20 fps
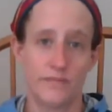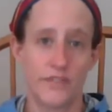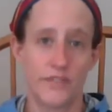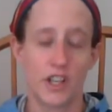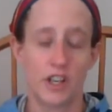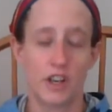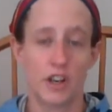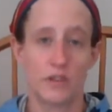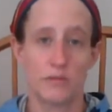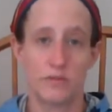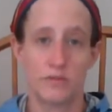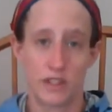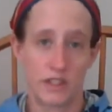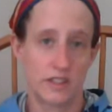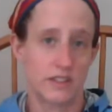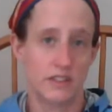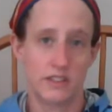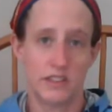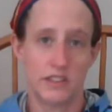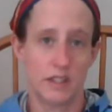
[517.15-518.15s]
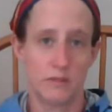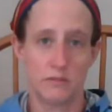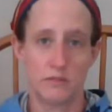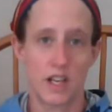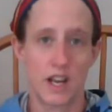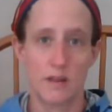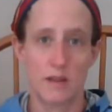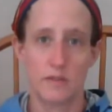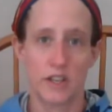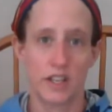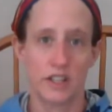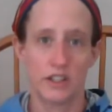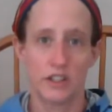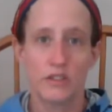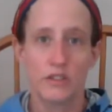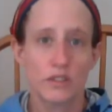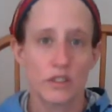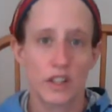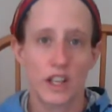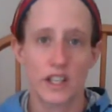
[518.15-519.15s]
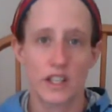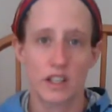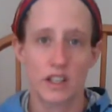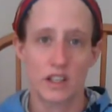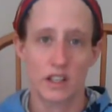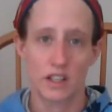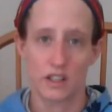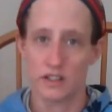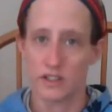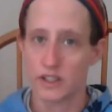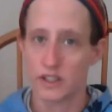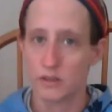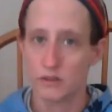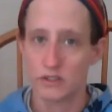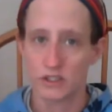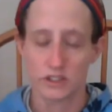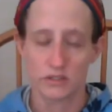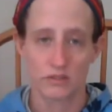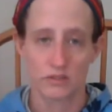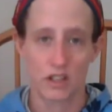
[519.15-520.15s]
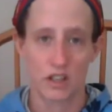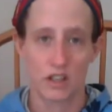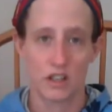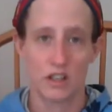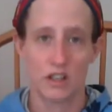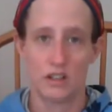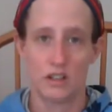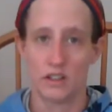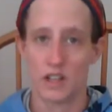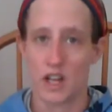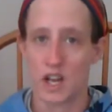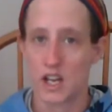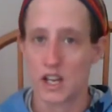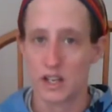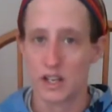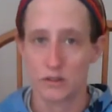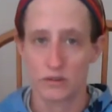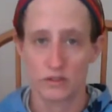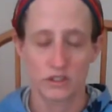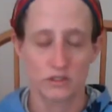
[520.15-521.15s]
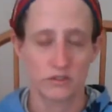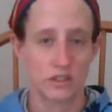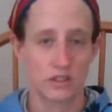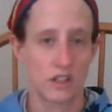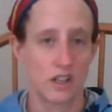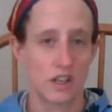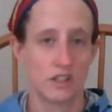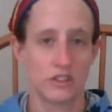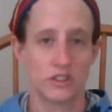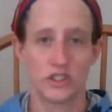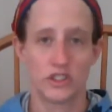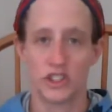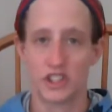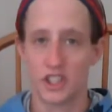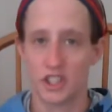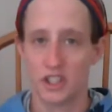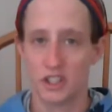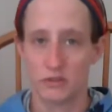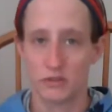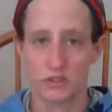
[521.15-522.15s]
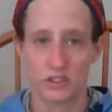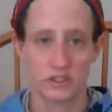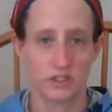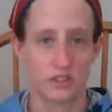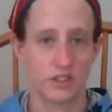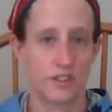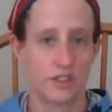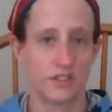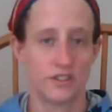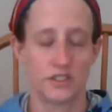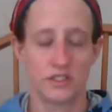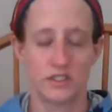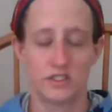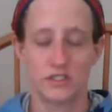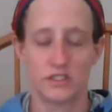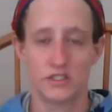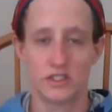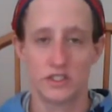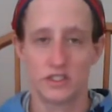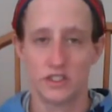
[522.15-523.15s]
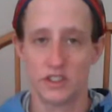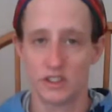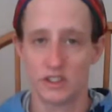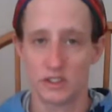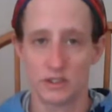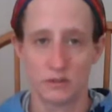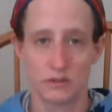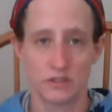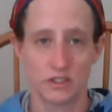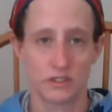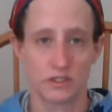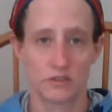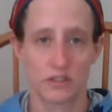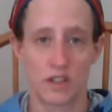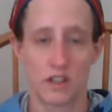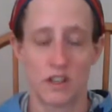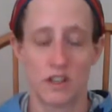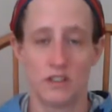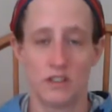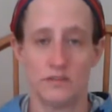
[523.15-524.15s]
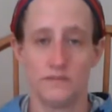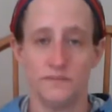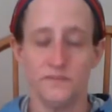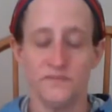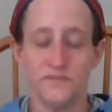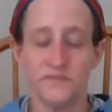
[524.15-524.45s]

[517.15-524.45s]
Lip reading: but at the same time I knew like killing was wrong, lying was wrong, cheating was wrong, stealing was wrong.